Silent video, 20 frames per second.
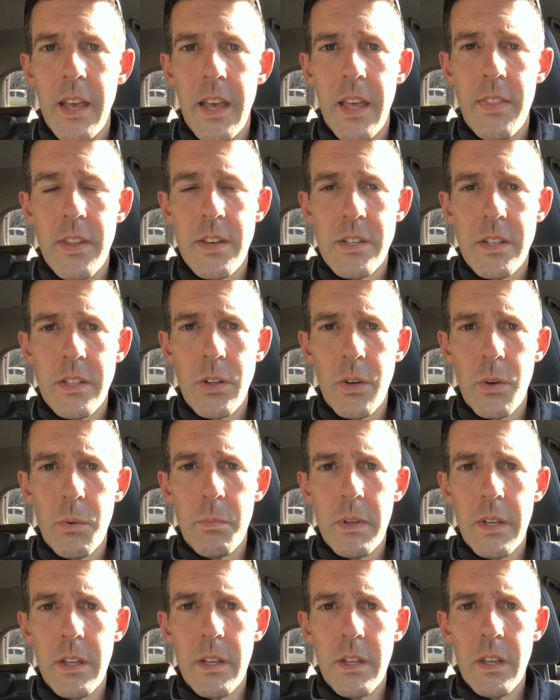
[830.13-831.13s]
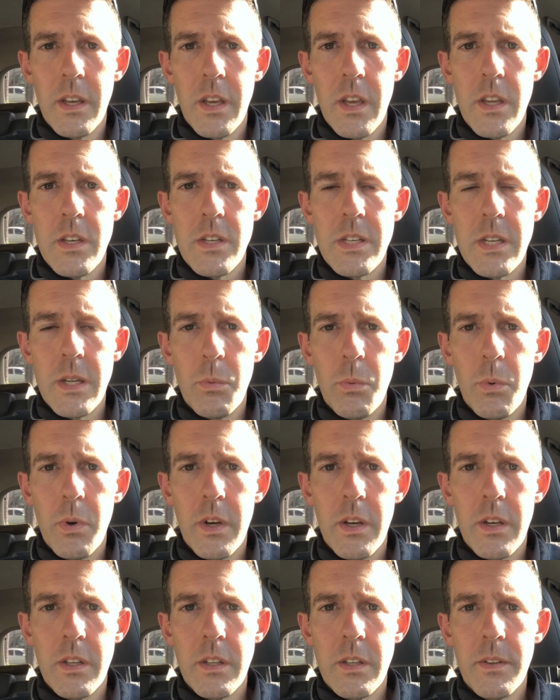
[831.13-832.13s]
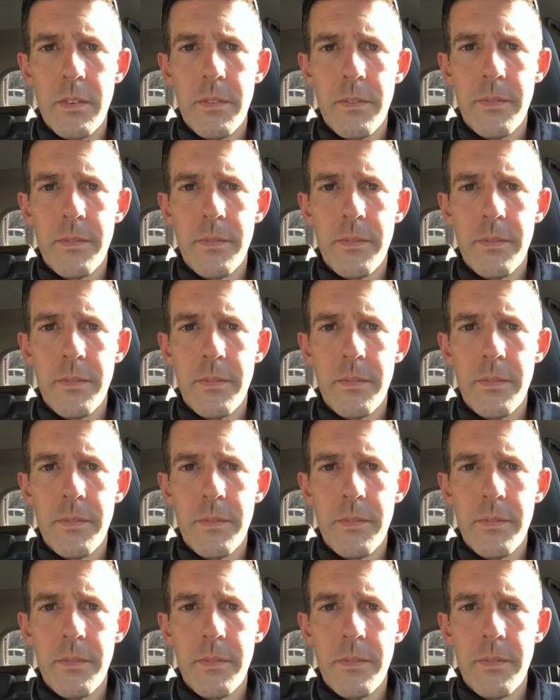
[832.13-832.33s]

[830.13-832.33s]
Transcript: And then she told me she would